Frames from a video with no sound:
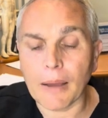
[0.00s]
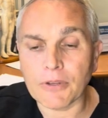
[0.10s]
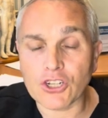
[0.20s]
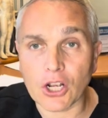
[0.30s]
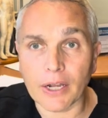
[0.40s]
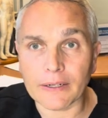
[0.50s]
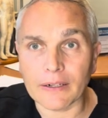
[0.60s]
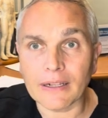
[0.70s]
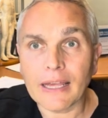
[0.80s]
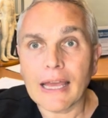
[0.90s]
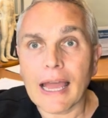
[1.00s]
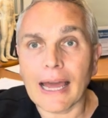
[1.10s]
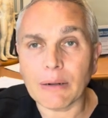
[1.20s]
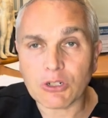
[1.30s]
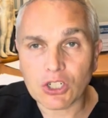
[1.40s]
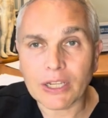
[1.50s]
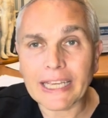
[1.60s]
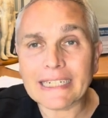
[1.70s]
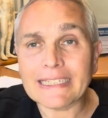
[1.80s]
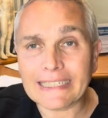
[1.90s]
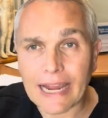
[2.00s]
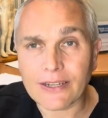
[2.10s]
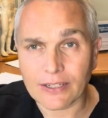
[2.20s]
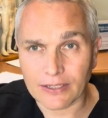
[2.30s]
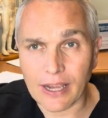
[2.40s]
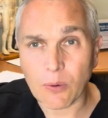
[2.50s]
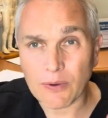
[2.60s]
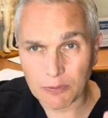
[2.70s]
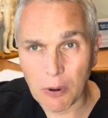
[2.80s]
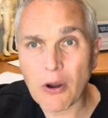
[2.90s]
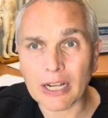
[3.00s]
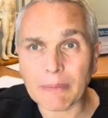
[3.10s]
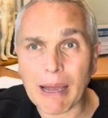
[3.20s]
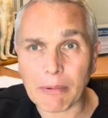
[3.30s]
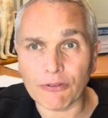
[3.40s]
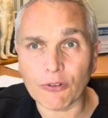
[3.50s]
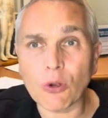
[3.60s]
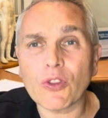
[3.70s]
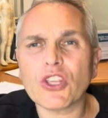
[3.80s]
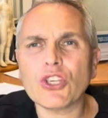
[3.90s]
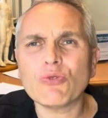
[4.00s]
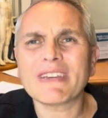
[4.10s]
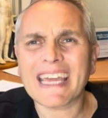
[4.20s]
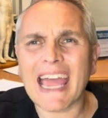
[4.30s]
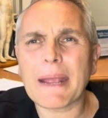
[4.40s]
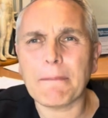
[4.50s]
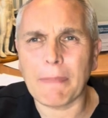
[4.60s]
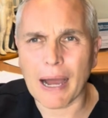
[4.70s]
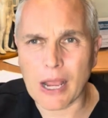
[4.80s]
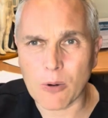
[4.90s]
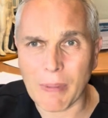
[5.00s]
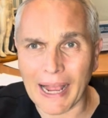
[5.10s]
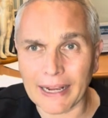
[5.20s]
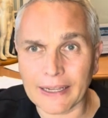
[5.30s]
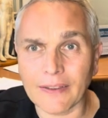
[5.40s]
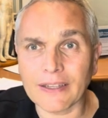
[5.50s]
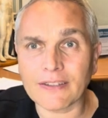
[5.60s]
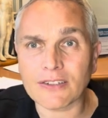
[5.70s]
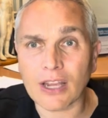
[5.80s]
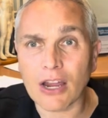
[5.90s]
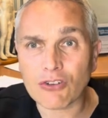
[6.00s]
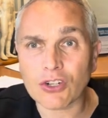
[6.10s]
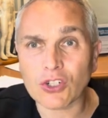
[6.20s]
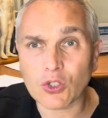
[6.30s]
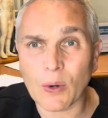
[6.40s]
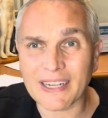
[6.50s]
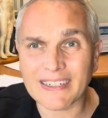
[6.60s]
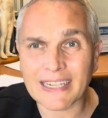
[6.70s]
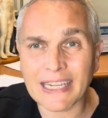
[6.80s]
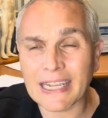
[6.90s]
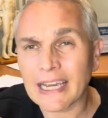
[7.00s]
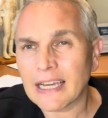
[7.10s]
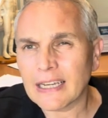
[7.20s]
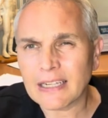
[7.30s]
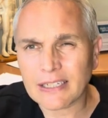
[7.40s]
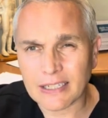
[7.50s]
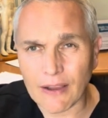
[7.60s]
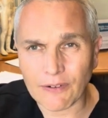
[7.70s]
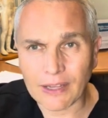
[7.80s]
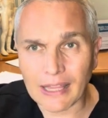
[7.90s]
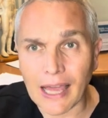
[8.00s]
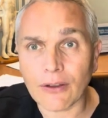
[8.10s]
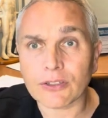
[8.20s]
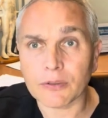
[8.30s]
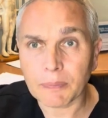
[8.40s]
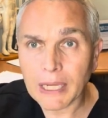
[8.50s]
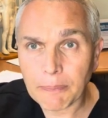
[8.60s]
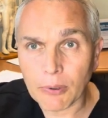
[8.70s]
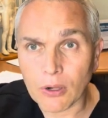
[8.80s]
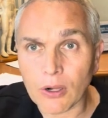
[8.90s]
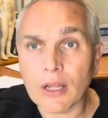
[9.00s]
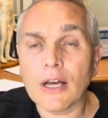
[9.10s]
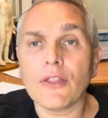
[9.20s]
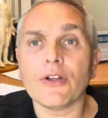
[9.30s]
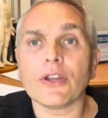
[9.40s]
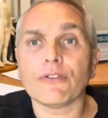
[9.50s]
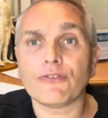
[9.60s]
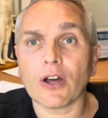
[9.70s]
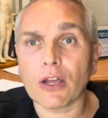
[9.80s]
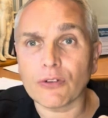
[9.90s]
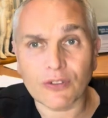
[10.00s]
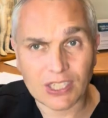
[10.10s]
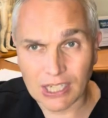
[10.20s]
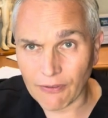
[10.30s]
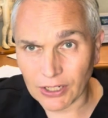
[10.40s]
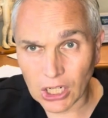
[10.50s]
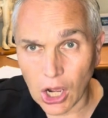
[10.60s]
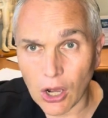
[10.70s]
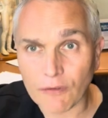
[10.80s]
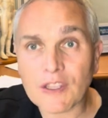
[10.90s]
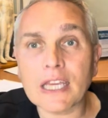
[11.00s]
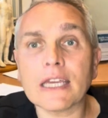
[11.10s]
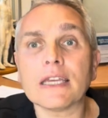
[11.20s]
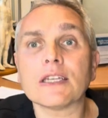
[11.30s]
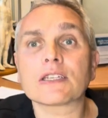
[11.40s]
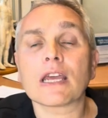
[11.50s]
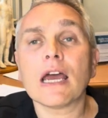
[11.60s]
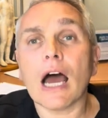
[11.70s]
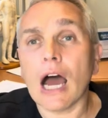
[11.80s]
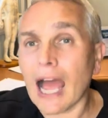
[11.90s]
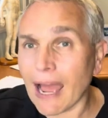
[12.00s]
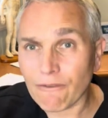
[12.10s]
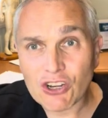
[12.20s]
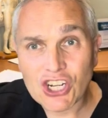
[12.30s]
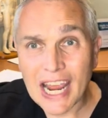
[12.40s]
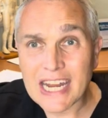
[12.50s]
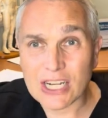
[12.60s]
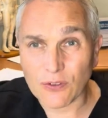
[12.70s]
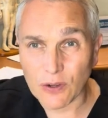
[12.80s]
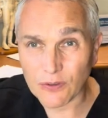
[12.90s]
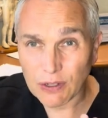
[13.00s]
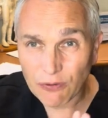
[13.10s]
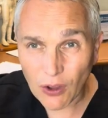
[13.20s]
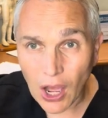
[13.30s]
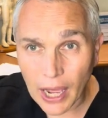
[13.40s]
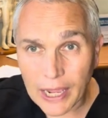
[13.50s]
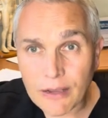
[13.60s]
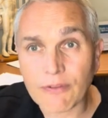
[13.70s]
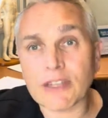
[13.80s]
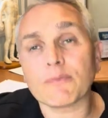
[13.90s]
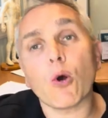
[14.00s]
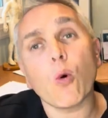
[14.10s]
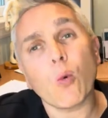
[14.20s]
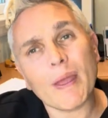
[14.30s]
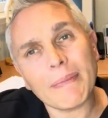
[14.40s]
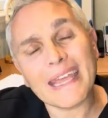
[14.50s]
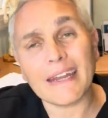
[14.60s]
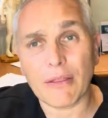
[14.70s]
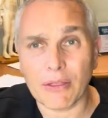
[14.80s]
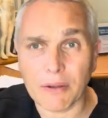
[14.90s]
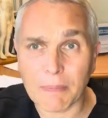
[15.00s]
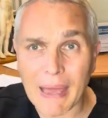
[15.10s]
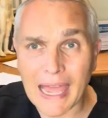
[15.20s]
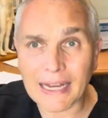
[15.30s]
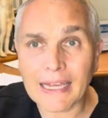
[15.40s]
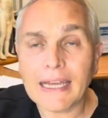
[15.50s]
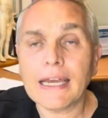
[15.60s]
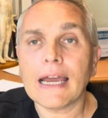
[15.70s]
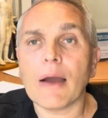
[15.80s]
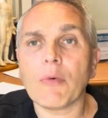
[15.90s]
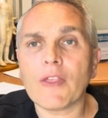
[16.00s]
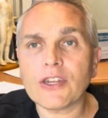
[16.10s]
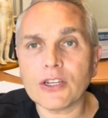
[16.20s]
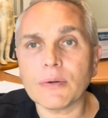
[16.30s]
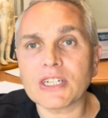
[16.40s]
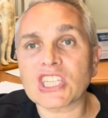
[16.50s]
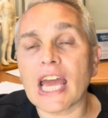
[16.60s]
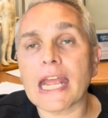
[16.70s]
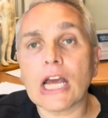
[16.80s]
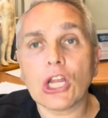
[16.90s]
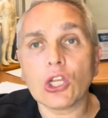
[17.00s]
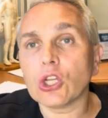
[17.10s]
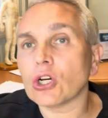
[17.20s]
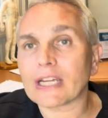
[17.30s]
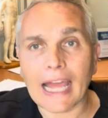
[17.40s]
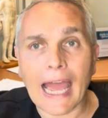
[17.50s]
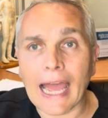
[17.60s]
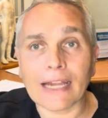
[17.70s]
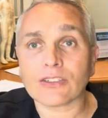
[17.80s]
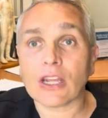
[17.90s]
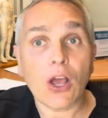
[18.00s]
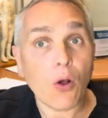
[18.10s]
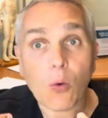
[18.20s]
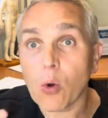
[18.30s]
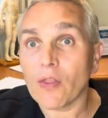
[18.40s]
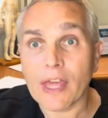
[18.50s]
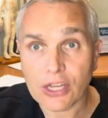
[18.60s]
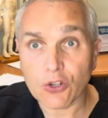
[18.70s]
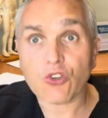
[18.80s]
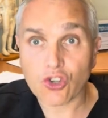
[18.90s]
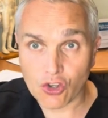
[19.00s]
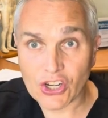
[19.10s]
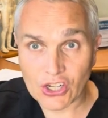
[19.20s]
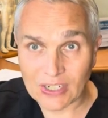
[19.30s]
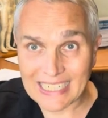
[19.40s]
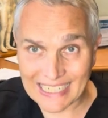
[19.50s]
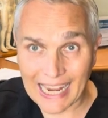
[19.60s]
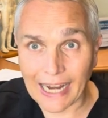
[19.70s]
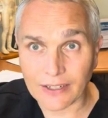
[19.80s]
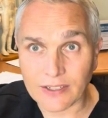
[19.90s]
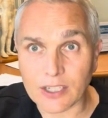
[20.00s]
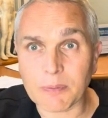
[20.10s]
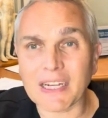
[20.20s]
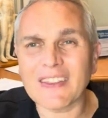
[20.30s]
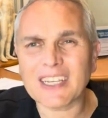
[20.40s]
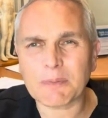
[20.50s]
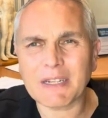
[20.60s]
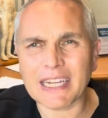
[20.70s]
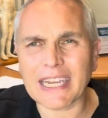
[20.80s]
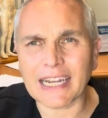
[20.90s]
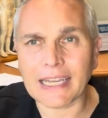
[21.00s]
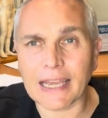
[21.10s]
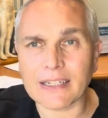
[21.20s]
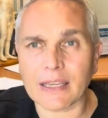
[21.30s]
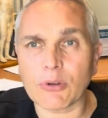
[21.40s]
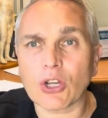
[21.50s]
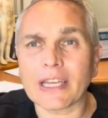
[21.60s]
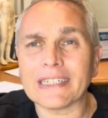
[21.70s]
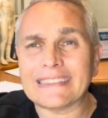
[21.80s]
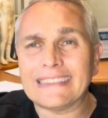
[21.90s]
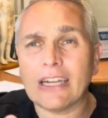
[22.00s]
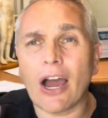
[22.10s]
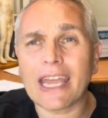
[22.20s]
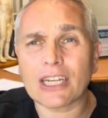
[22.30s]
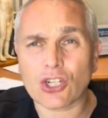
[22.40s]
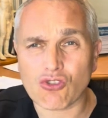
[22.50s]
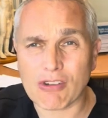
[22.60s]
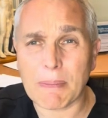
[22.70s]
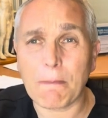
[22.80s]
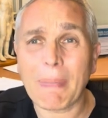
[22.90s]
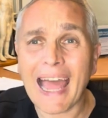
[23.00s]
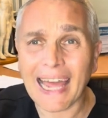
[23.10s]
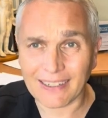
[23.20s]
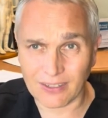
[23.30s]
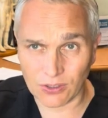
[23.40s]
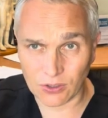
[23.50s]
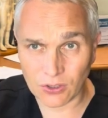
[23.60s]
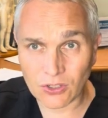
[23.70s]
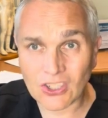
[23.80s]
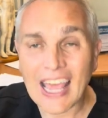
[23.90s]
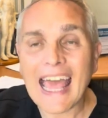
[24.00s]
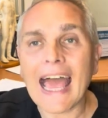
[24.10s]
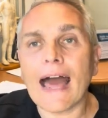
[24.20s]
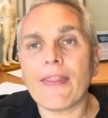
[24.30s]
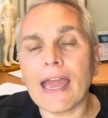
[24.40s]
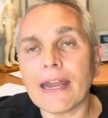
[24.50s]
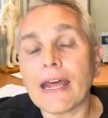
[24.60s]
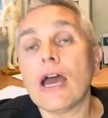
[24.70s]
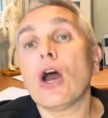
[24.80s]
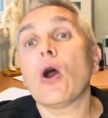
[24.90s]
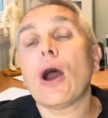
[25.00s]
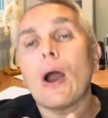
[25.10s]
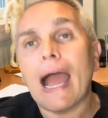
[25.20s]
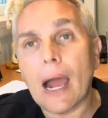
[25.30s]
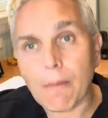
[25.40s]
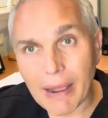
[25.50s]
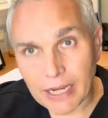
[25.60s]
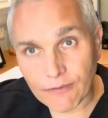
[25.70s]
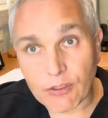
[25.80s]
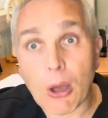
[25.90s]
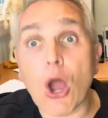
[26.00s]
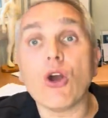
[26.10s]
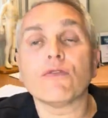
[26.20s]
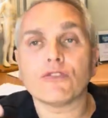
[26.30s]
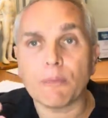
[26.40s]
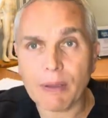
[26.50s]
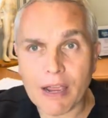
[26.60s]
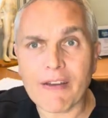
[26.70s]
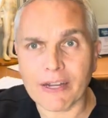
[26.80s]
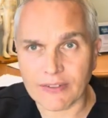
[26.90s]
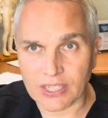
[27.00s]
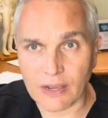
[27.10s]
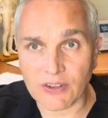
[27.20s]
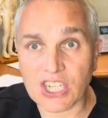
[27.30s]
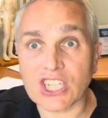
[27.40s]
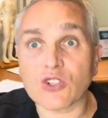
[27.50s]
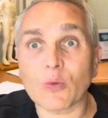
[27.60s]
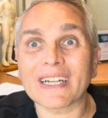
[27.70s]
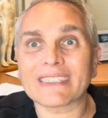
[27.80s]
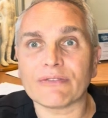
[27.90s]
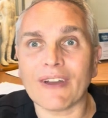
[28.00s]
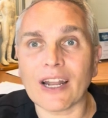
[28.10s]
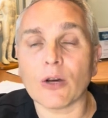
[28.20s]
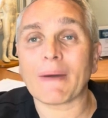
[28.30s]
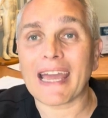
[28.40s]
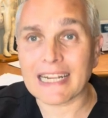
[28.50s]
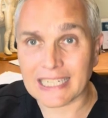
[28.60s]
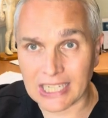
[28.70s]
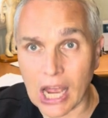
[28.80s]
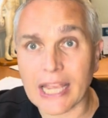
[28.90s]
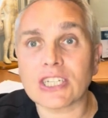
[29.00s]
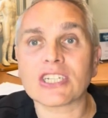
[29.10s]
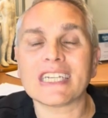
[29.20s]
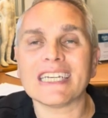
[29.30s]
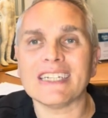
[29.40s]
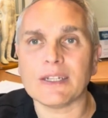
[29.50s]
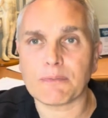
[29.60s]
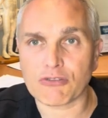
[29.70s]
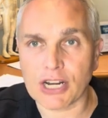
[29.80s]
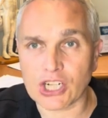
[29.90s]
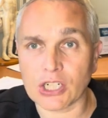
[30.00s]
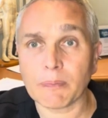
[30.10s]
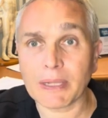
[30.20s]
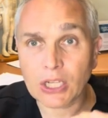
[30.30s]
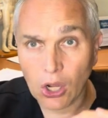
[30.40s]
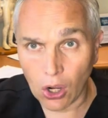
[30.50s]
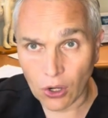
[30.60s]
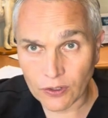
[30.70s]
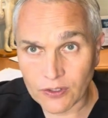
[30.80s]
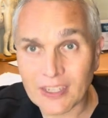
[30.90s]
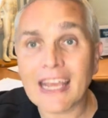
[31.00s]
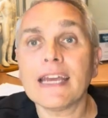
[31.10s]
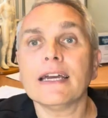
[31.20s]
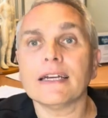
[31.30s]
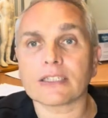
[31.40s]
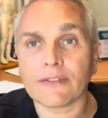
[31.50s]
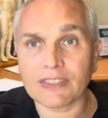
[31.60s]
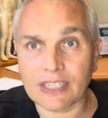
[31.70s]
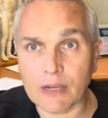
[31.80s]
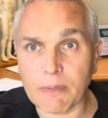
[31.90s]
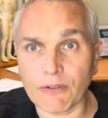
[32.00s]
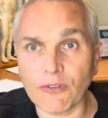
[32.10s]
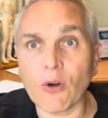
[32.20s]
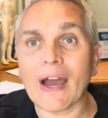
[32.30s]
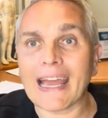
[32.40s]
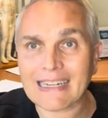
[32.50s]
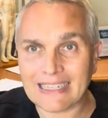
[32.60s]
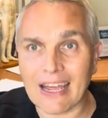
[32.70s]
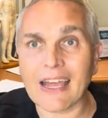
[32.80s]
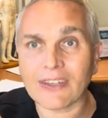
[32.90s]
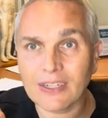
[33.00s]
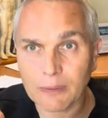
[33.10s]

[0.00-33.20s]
journal. And it was looking at a data set we've spoken about before, the UK Biobank. And this is 127,000 people that are followed for 7.5 years. Our average age is 55. There's more women than men. And what they do is they look at what their nutritional status is. But in this particular case, they were looking at dietary patterns. And then how many of them over a period of 7 years will develop anxiety and depression, because, as I've said before, anxiety and